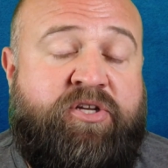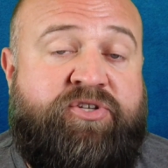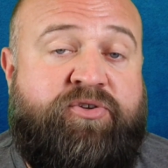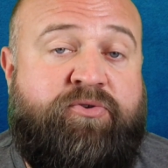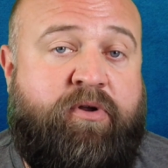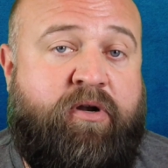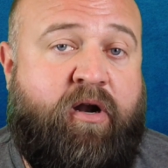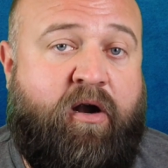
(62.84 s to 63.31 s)

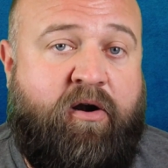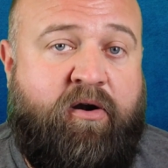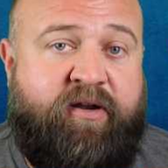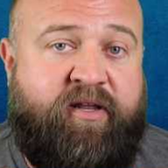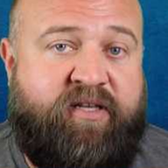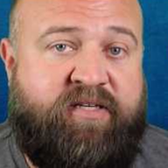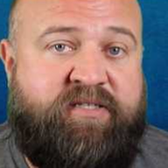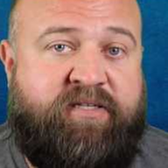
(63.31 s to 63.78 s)
To an
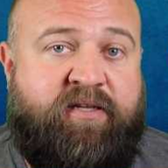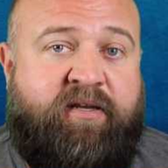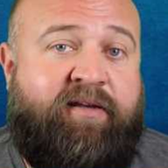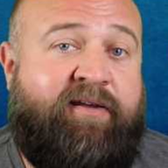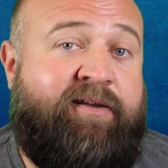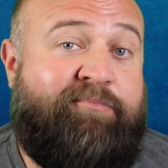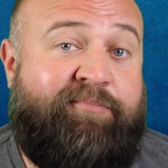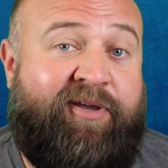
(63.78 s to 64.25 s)
artist,
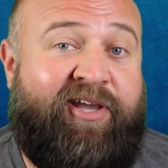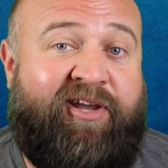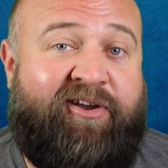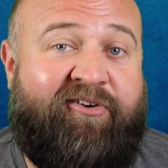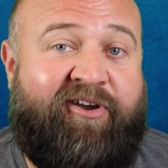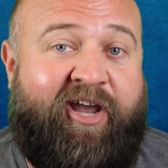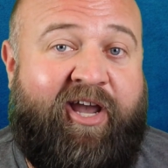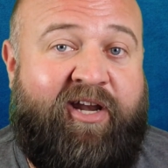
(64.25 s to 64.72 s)
being
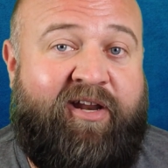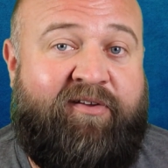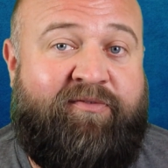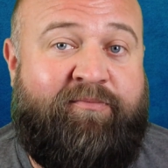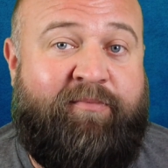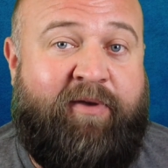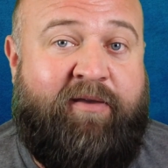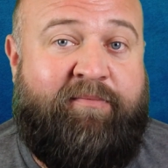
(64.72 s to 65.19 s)

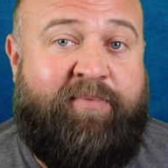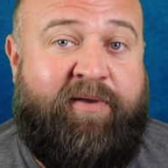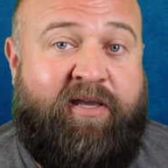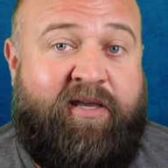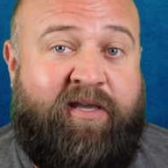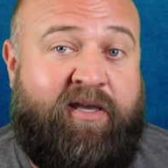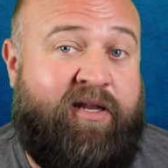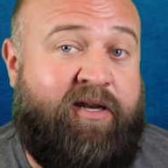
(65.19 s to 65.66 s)
creative may
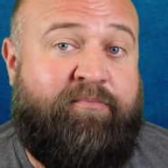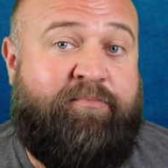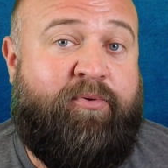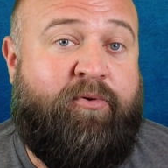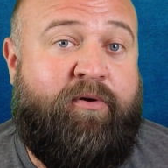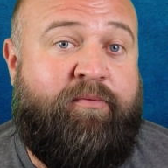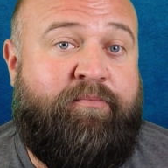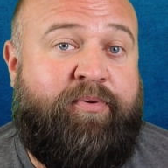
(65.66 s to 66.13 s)
be an
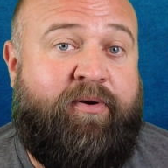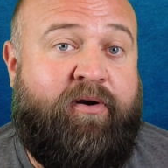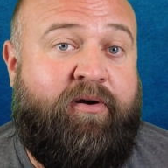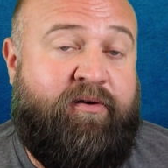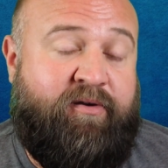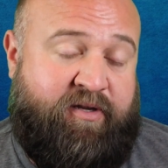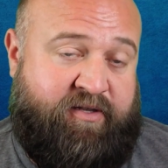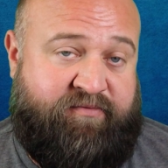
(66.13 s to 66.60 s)
important
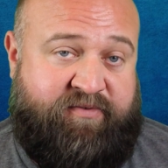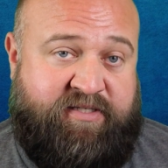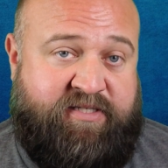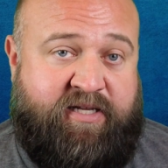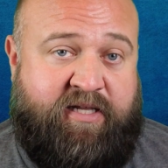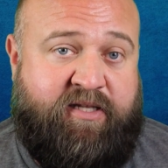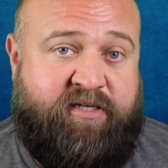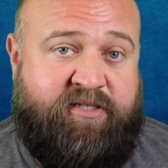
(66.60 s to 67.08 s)
part of
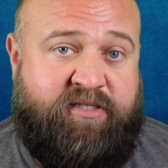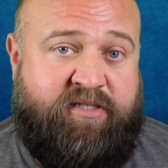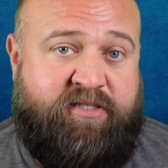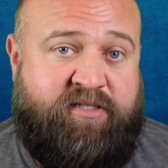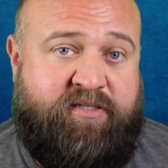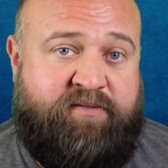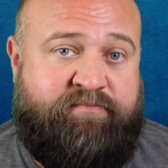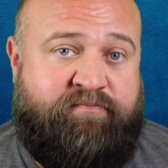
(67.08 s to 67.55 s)

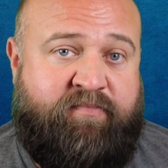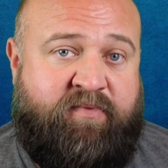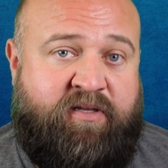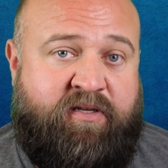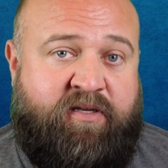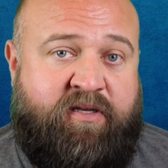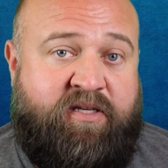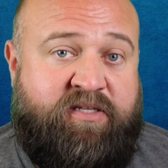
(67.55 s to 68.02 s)
intelligence.
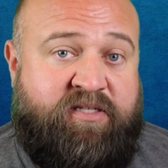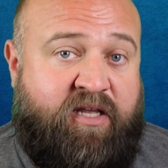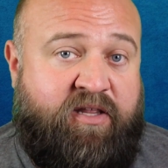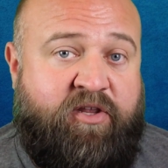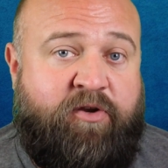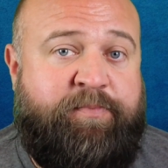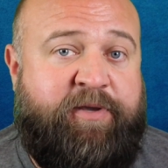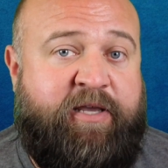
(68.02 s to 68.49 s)
To
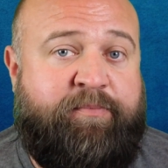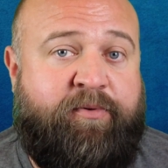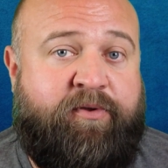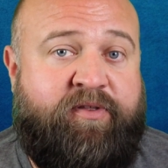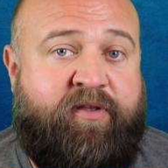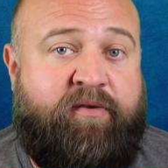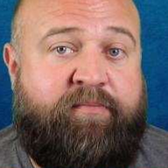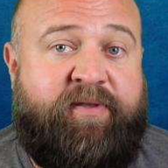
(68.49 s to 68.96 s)
other
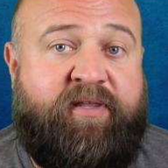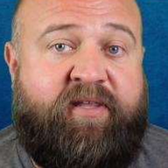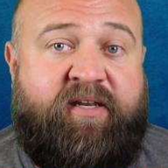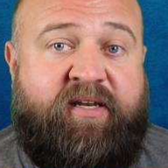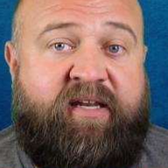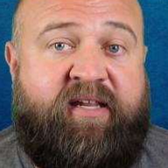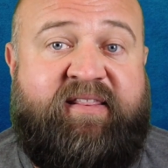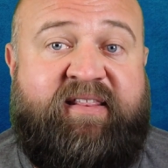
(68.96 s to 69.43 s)
people, the
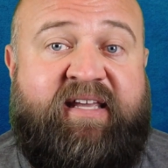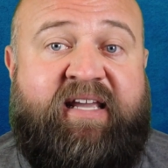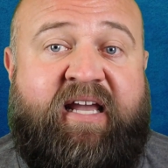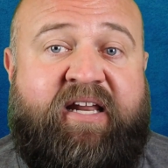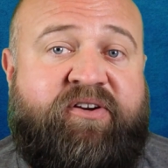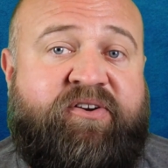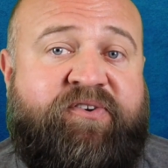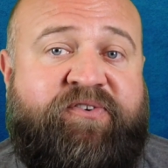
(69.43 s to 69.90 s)
ability to think
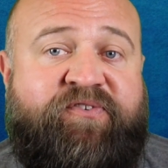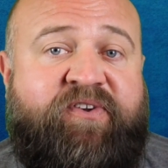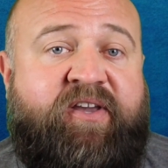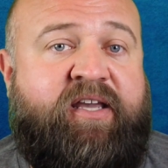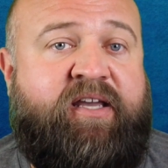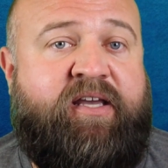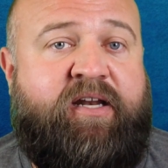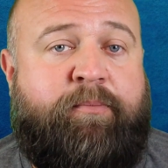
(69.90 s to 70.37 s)
on your
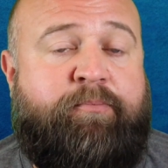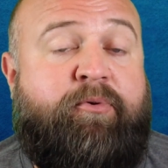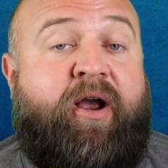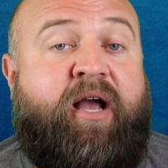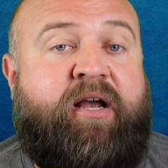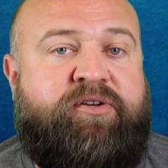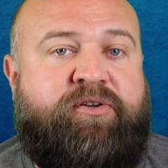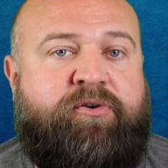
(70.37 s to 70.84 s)
feet in a
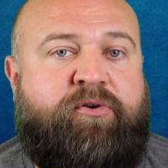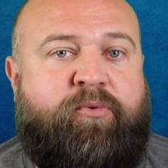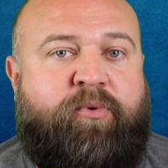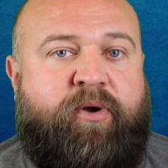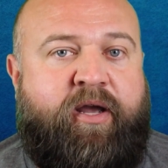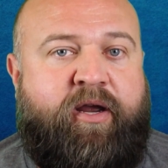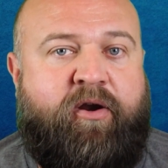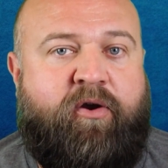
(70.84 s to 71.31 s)
practical
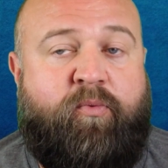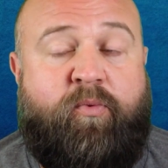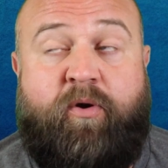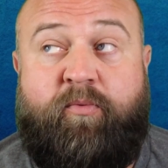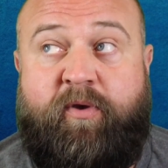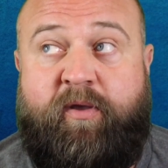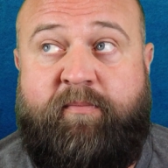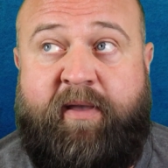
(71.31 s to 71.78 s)
way, or
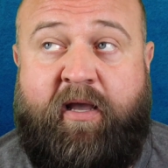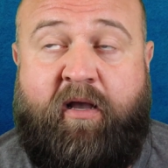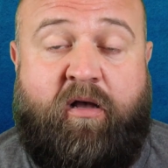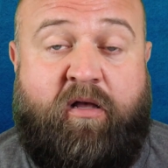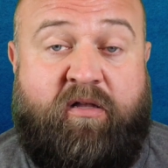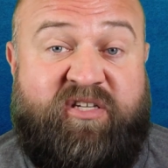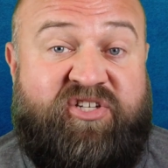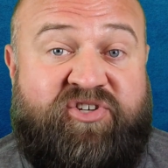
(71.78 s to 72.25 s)
what we may
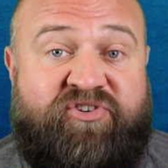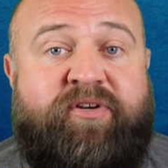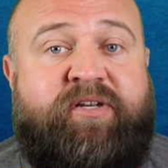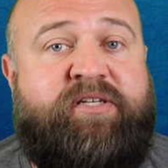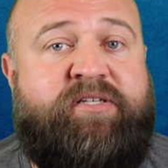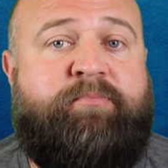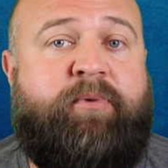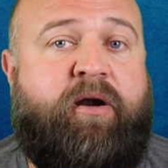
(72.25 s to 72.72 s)
call
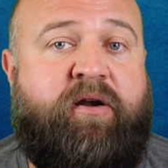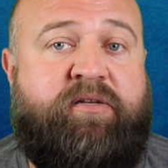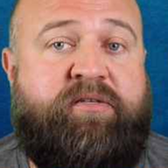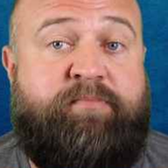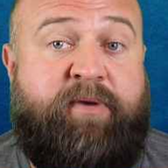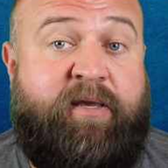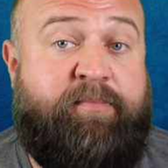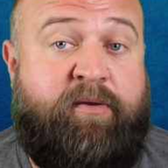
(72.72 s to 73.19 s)
street
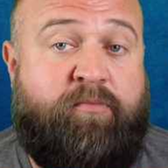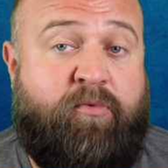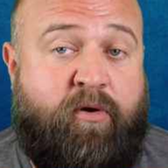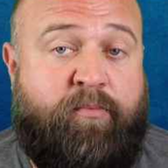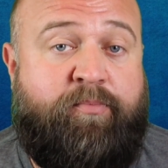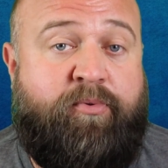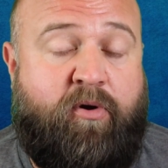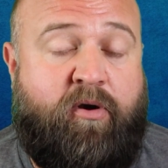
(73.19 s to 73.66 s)
smarts, may be more
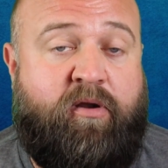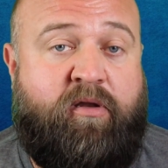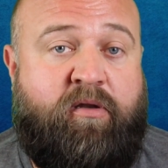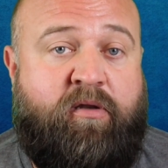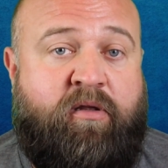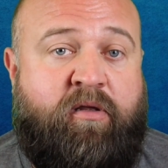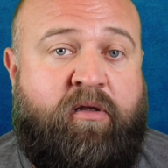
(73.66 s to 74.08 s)
important.